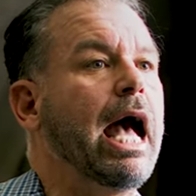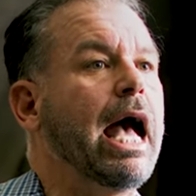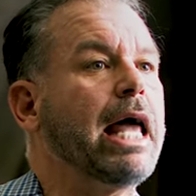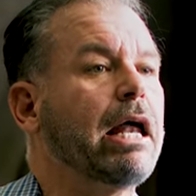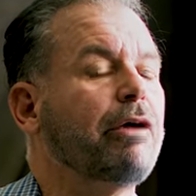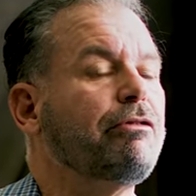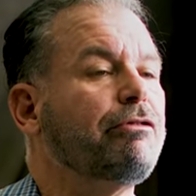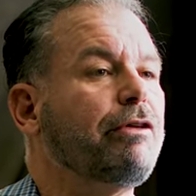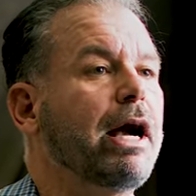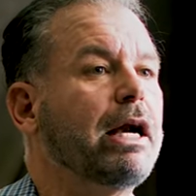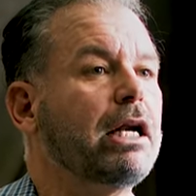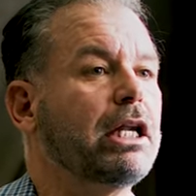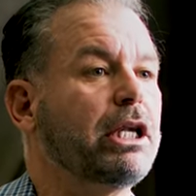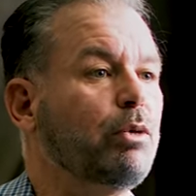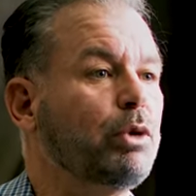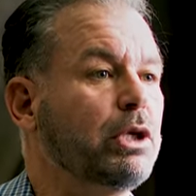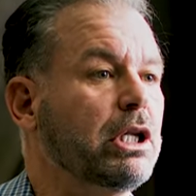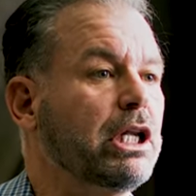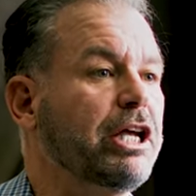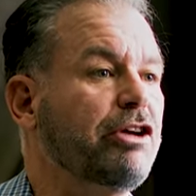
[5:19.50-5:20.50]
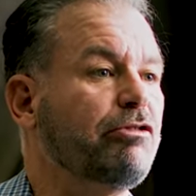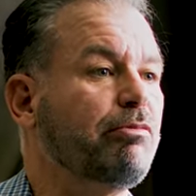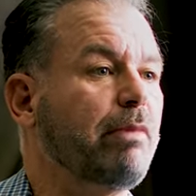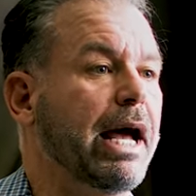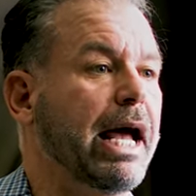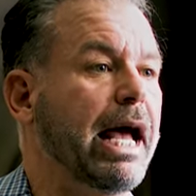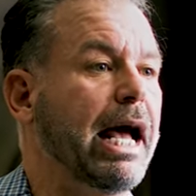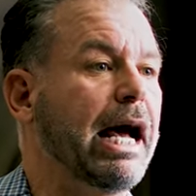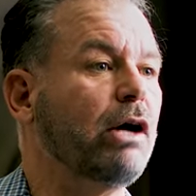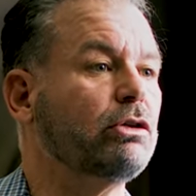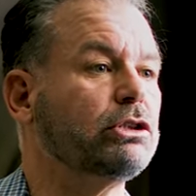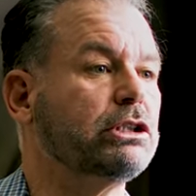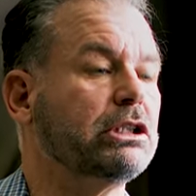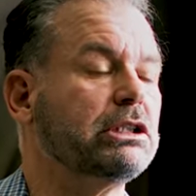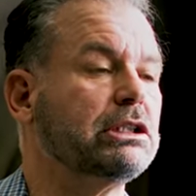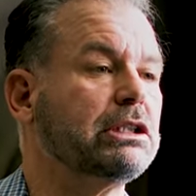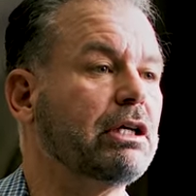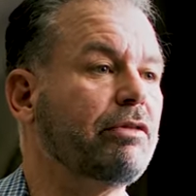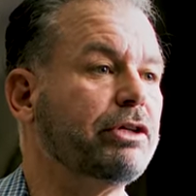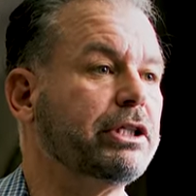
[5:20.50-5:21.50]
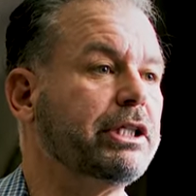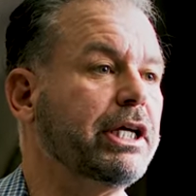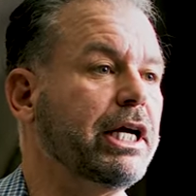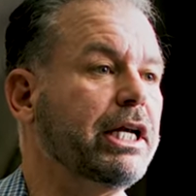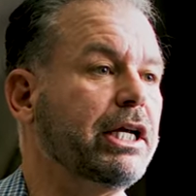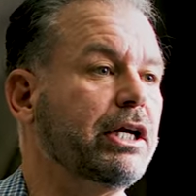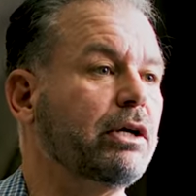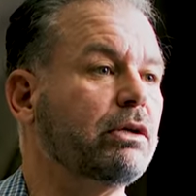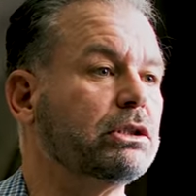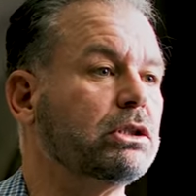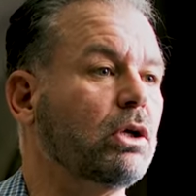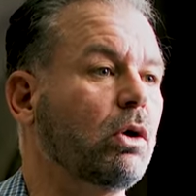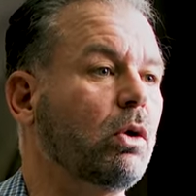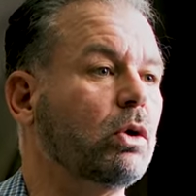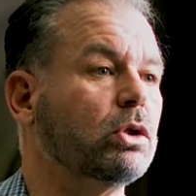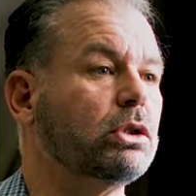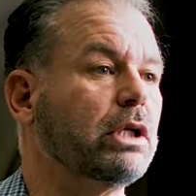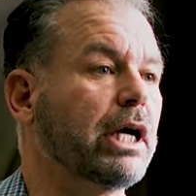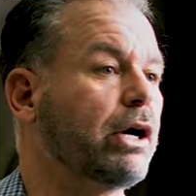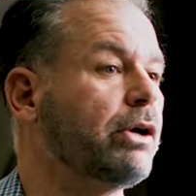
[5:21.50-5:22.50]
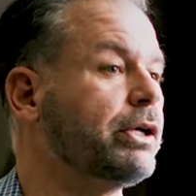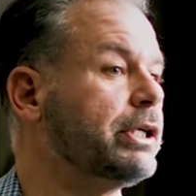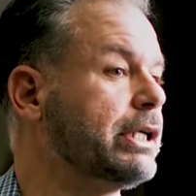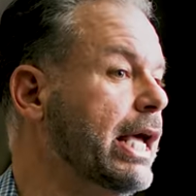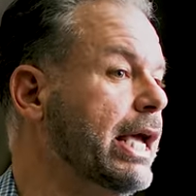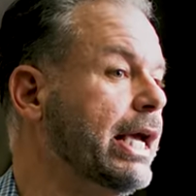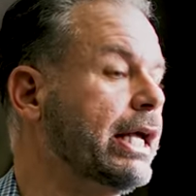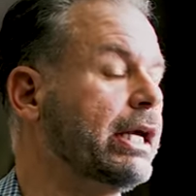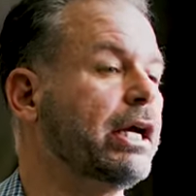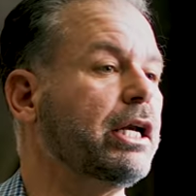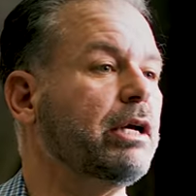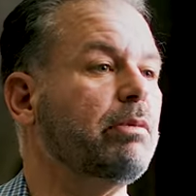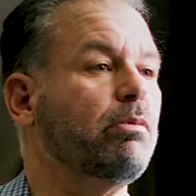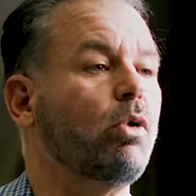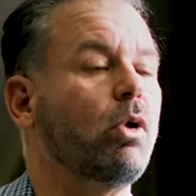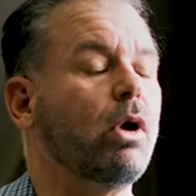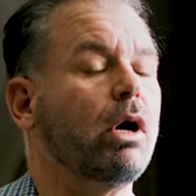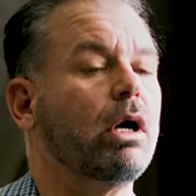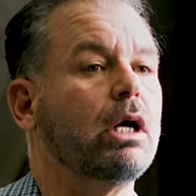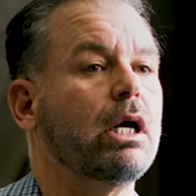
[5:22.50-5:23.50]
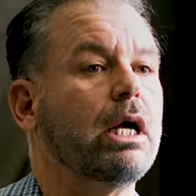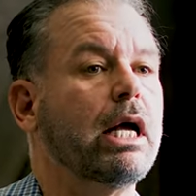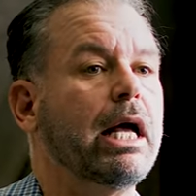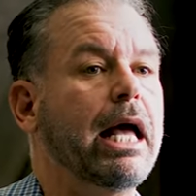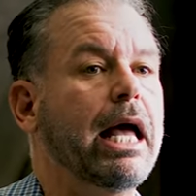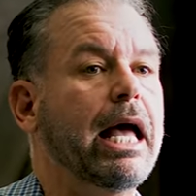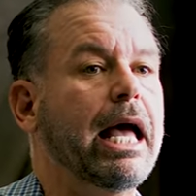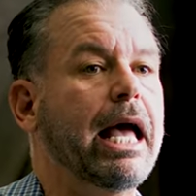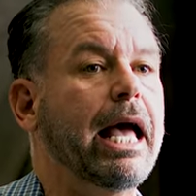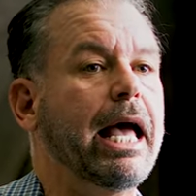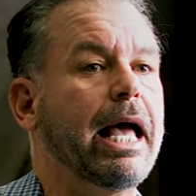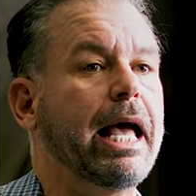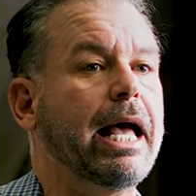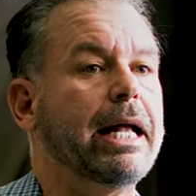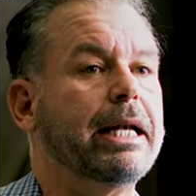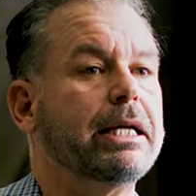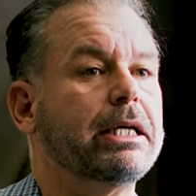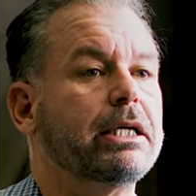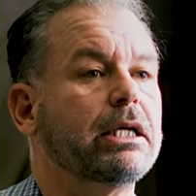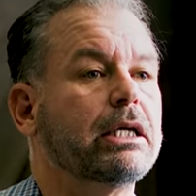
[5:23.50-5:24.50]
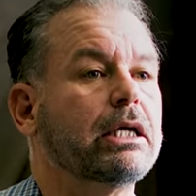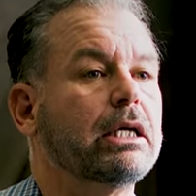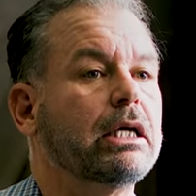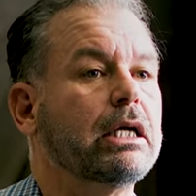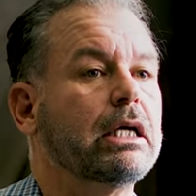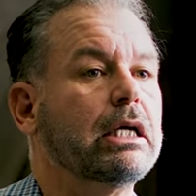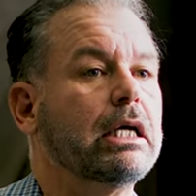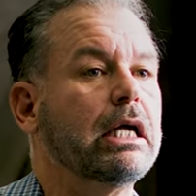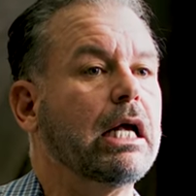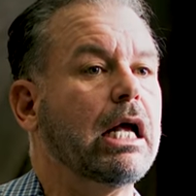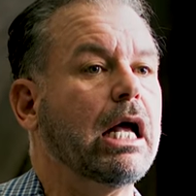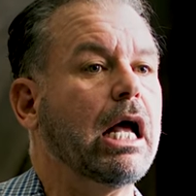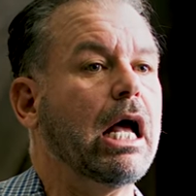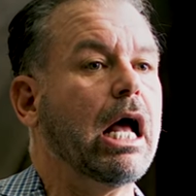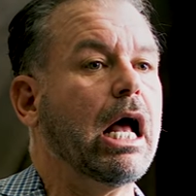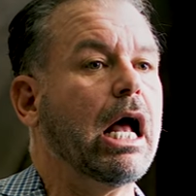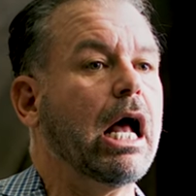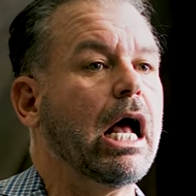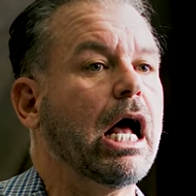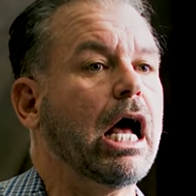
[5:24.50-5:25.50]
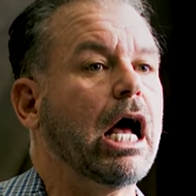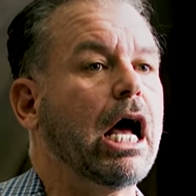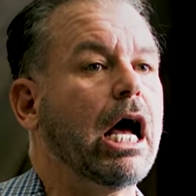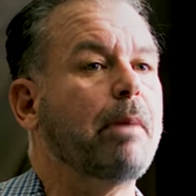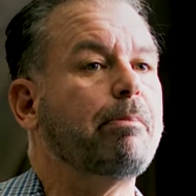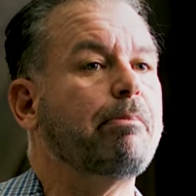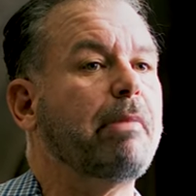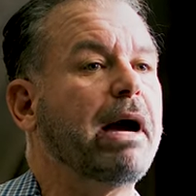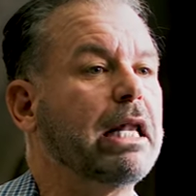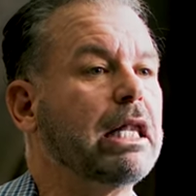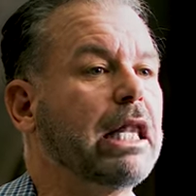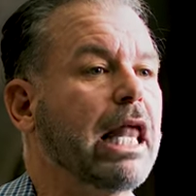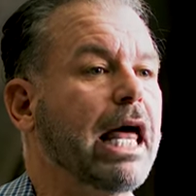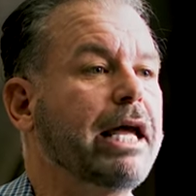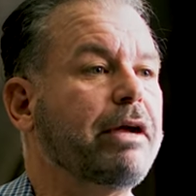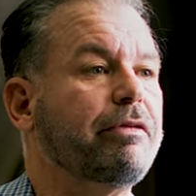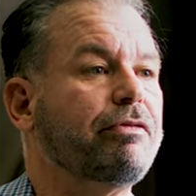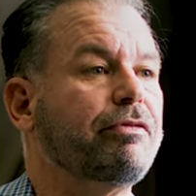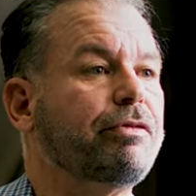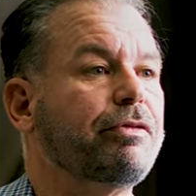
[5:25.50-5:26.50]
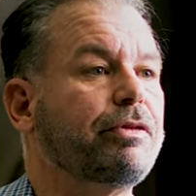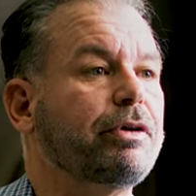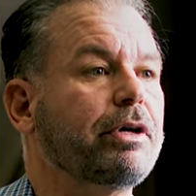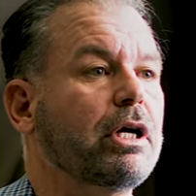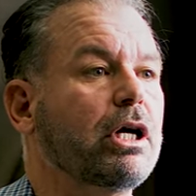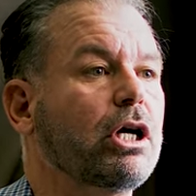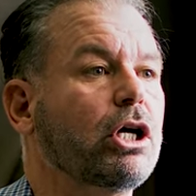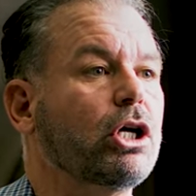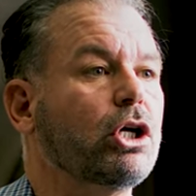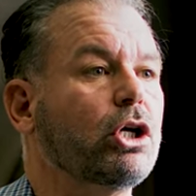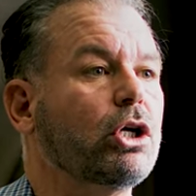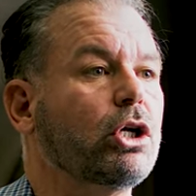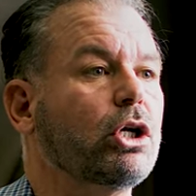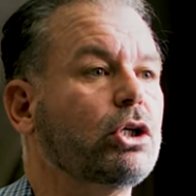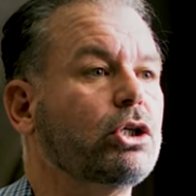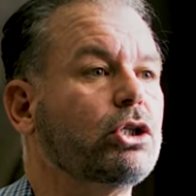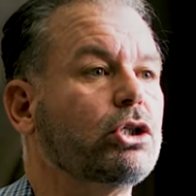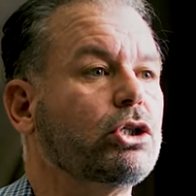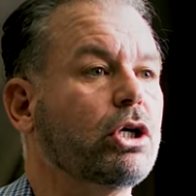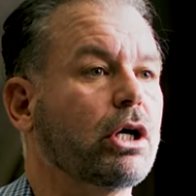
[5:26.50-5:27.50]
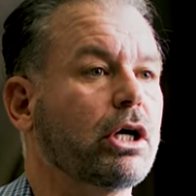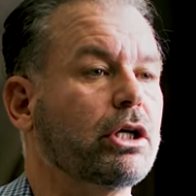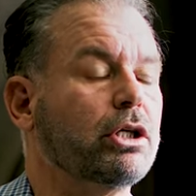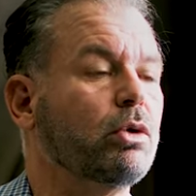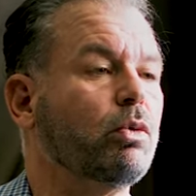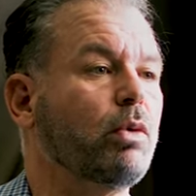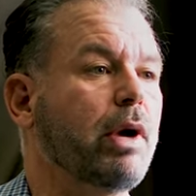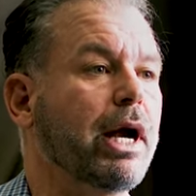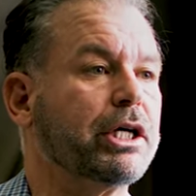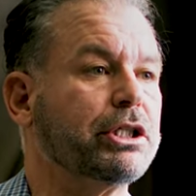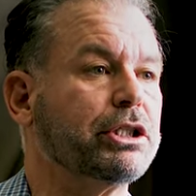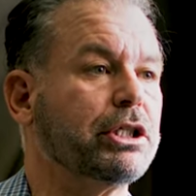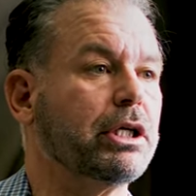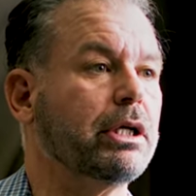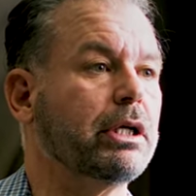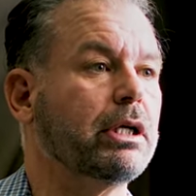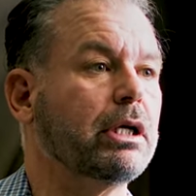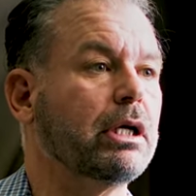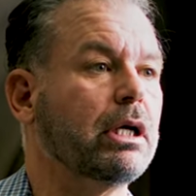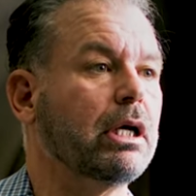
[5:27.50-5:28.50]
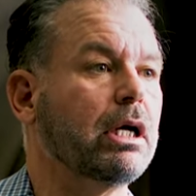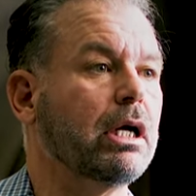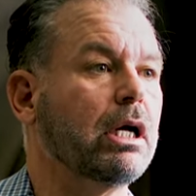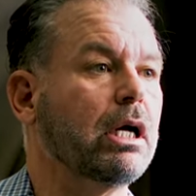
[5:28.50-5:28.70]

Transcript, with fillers: and I finally would leave my house at 17 years old. I couldn't take it anymore. And my life took a direction